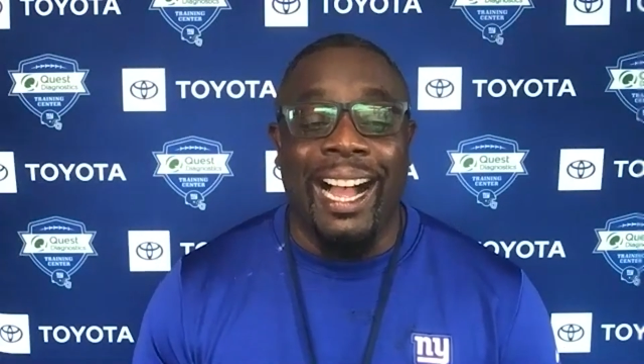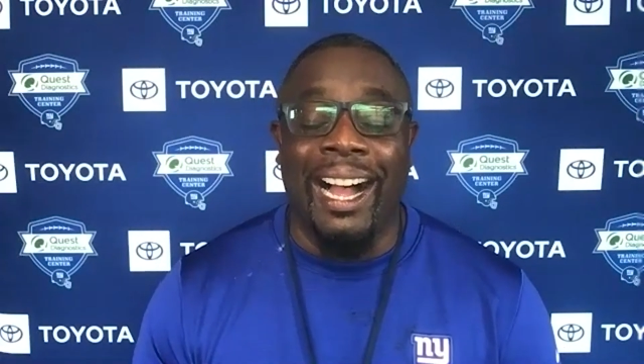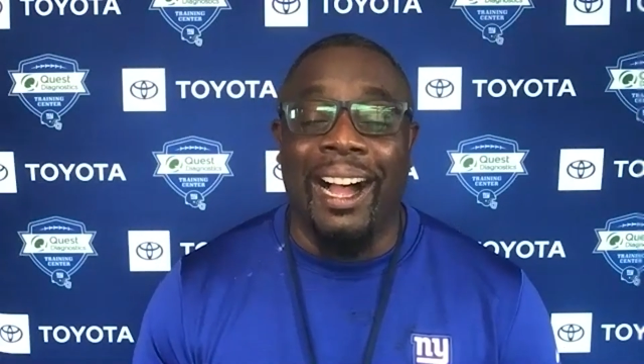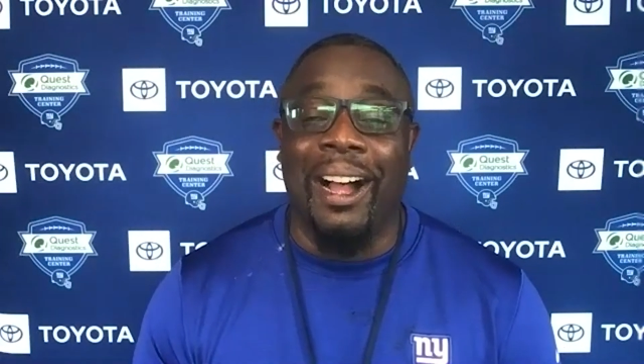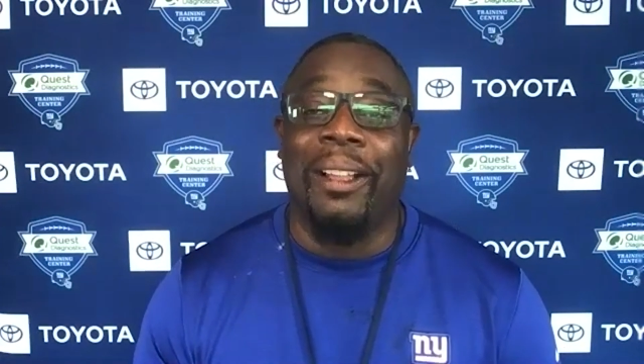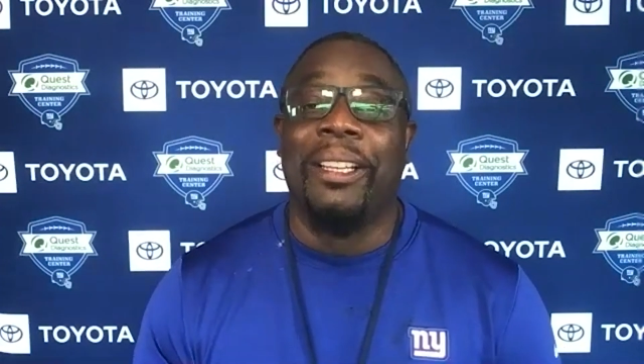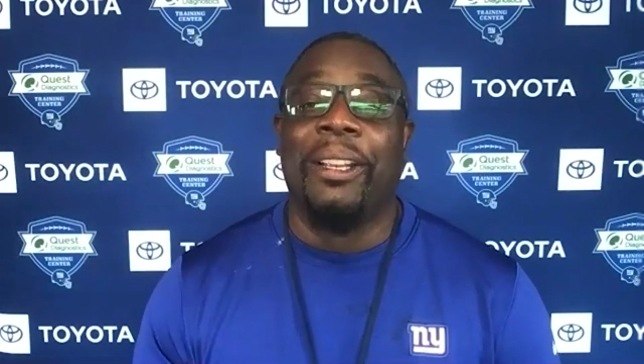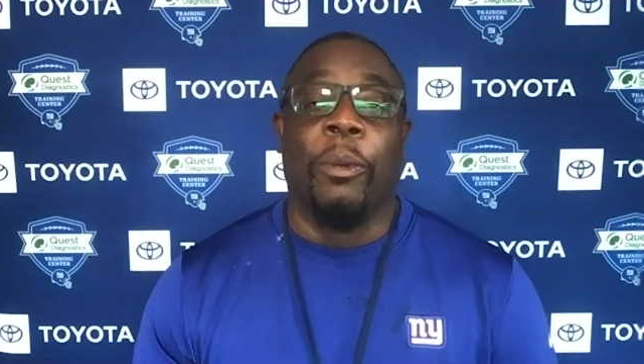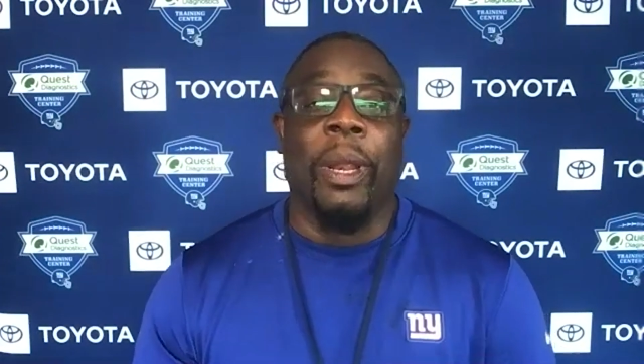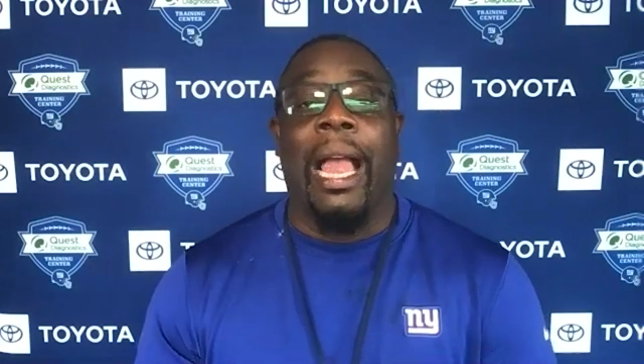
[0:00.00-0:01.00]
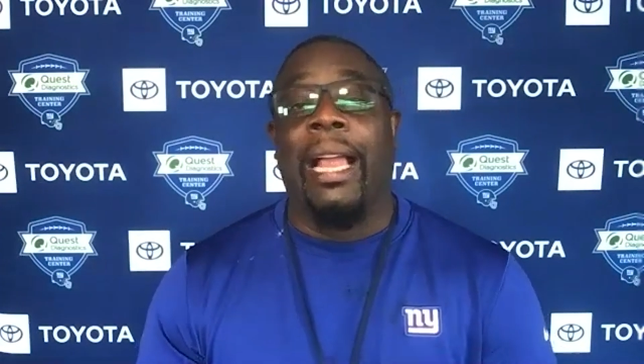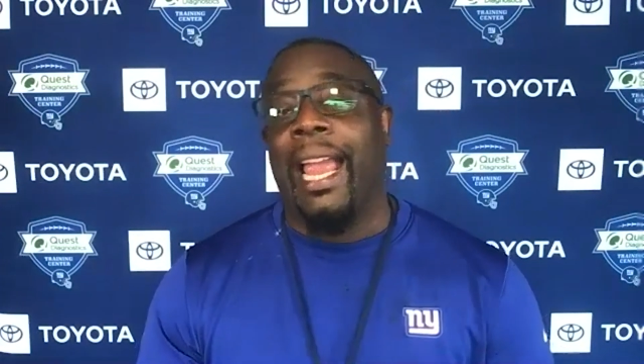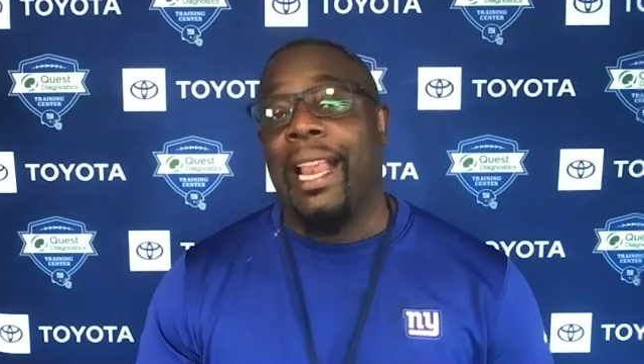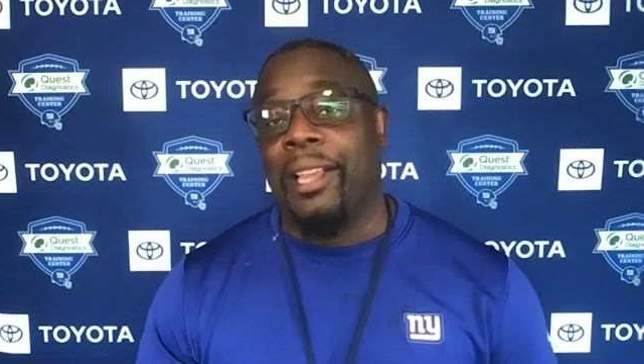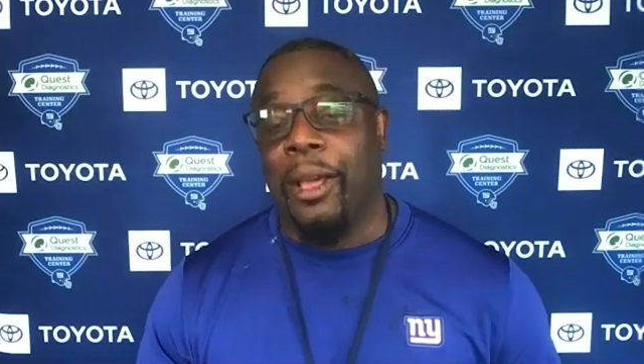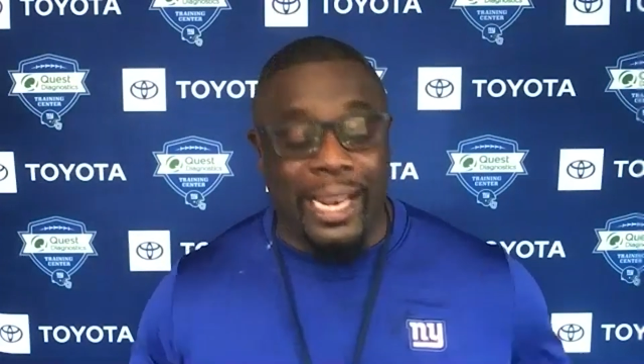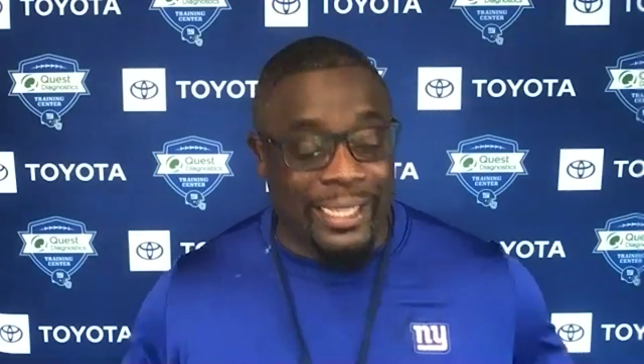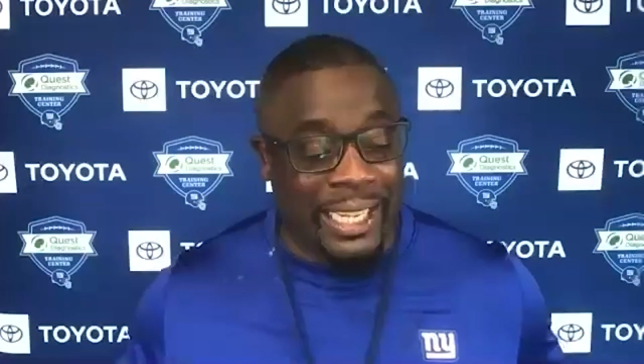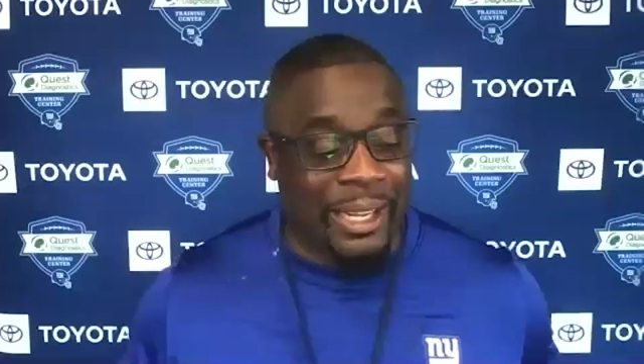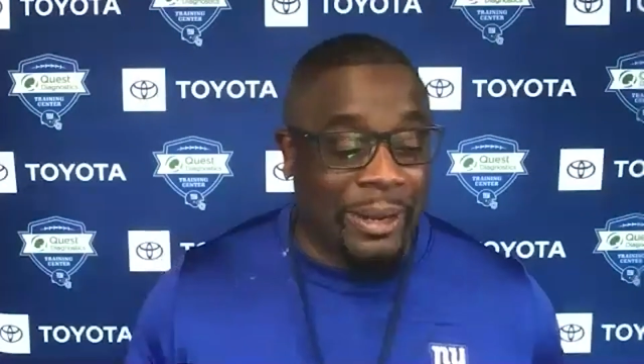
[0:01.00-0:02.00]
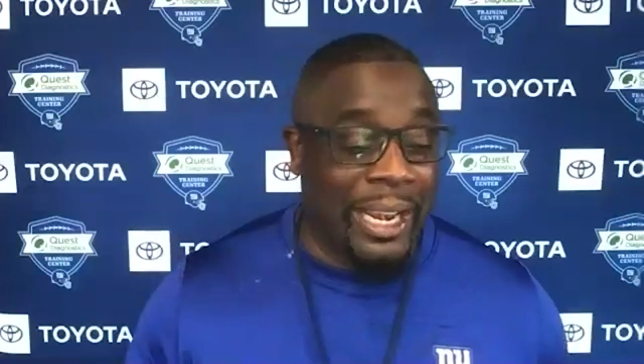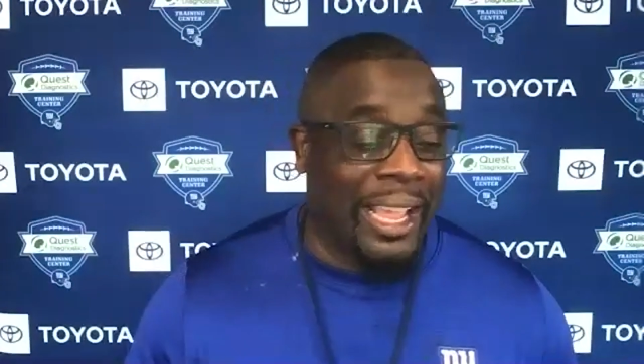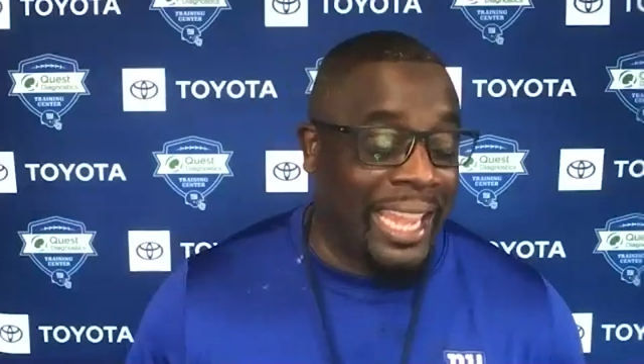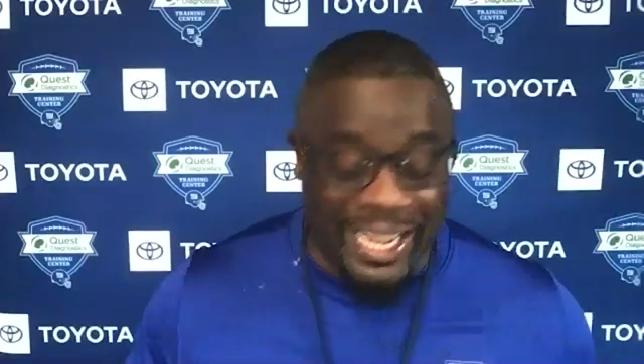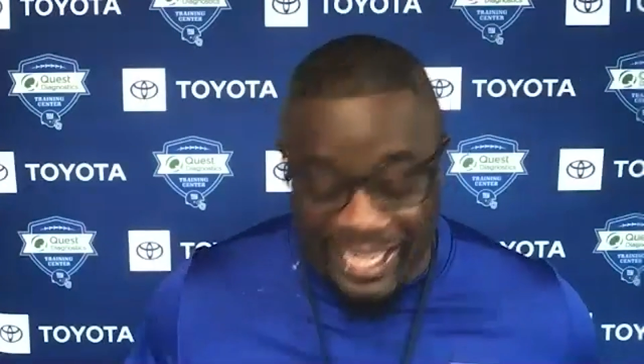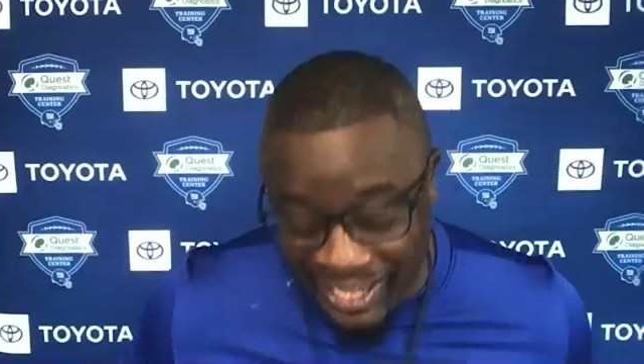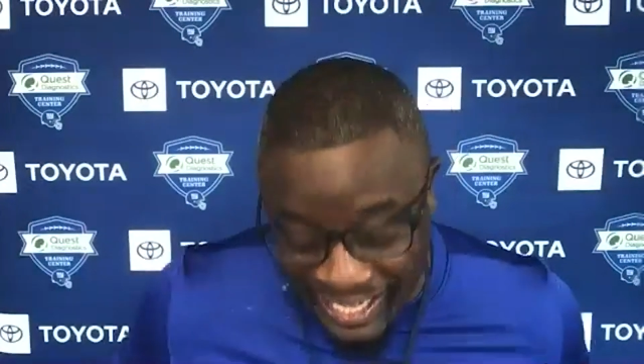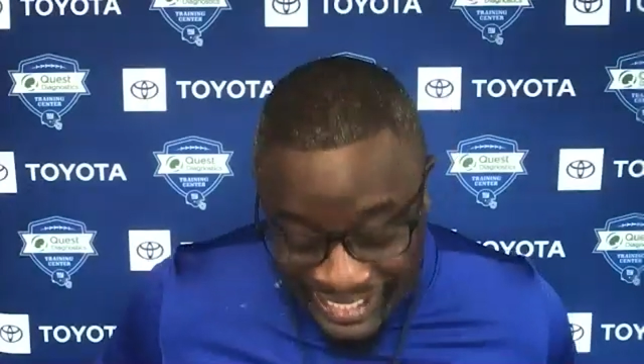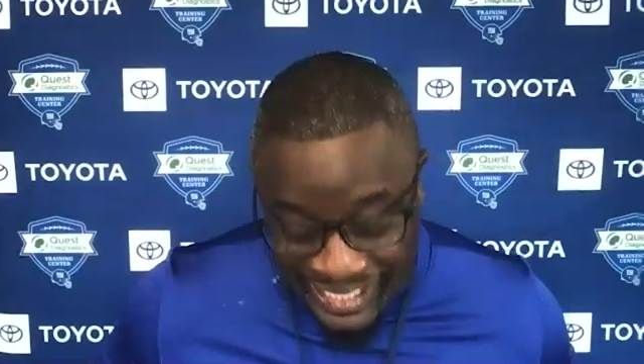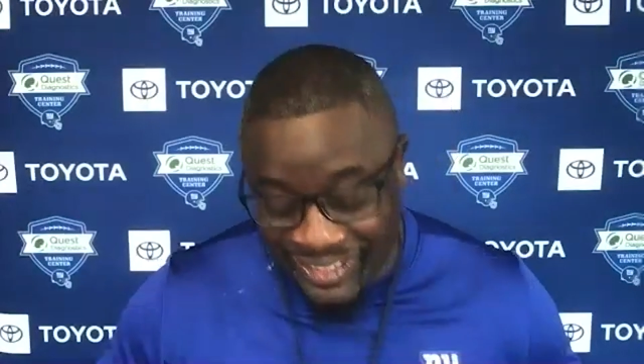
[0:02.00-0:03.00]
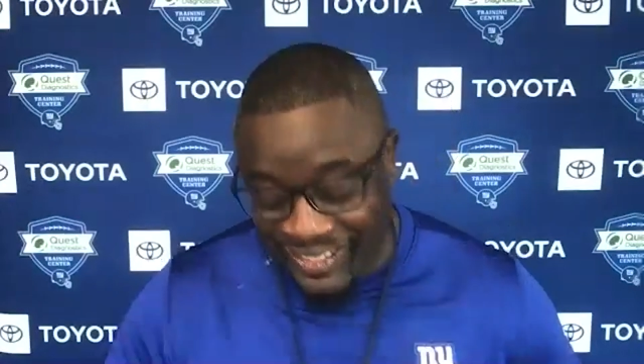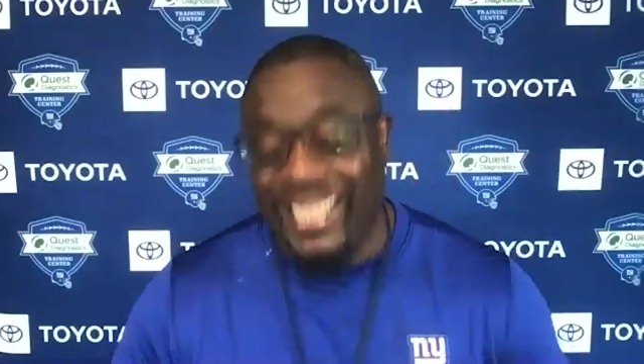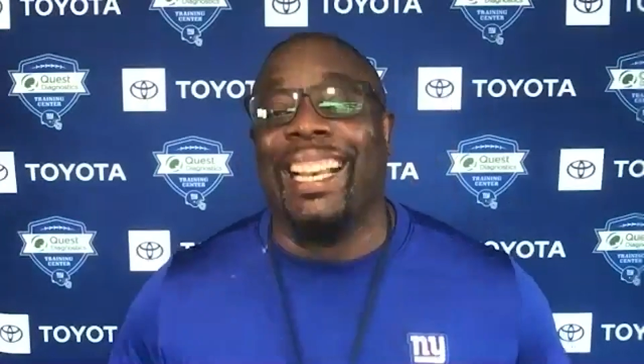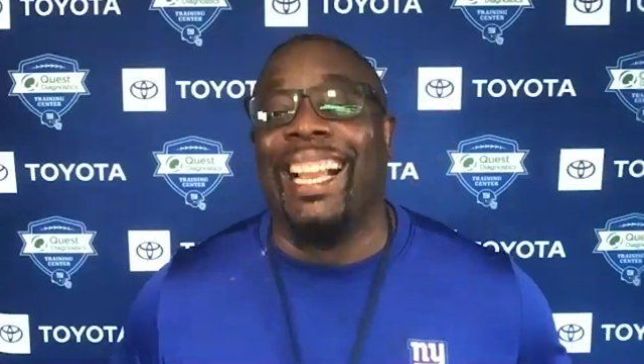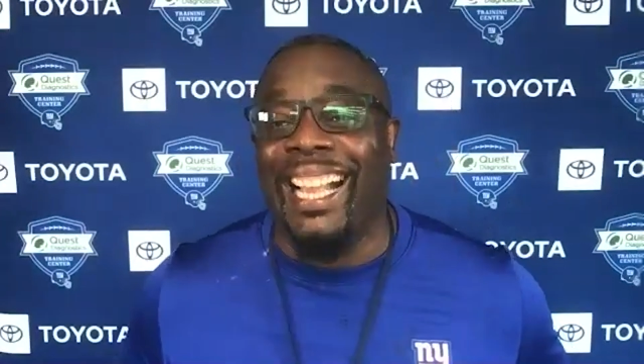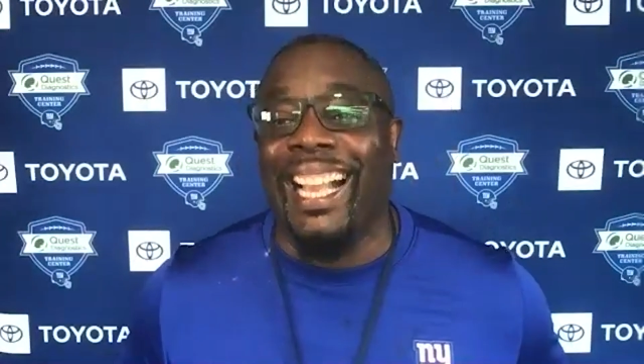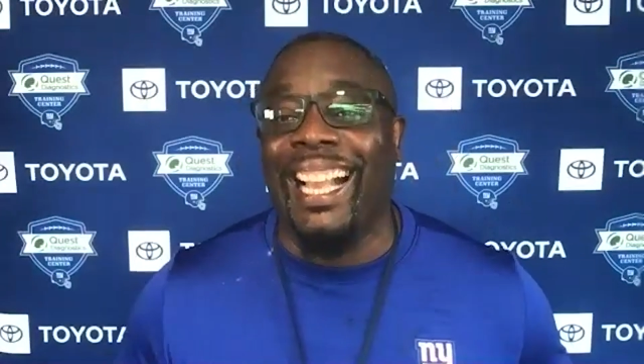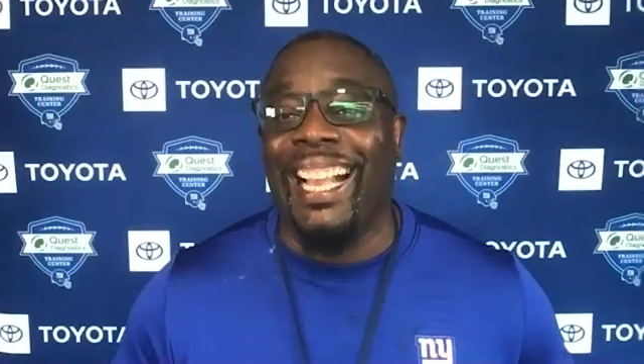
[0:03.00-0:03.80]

uh, we I can't tell that secret. I can't tell that secret.